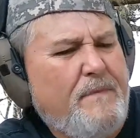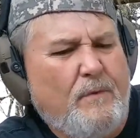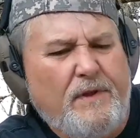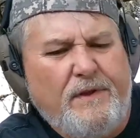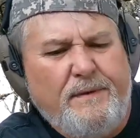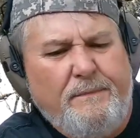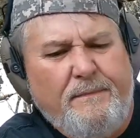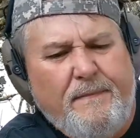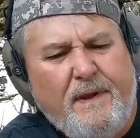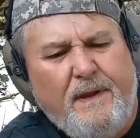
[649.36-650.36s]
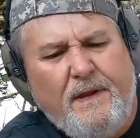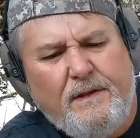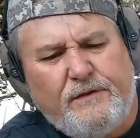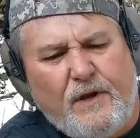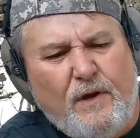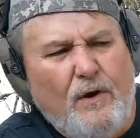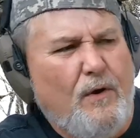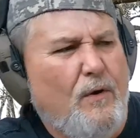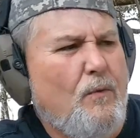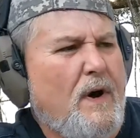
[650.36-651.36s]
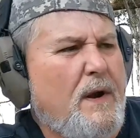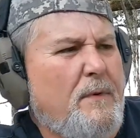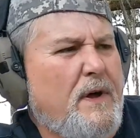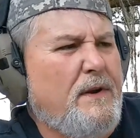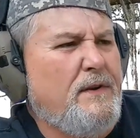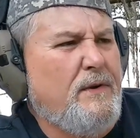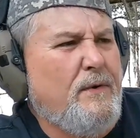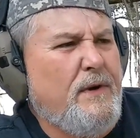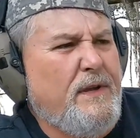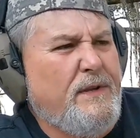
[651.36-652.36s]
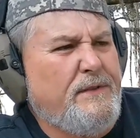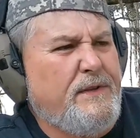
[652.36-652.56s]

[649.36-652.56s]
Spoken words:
with it. So what I'm going to do is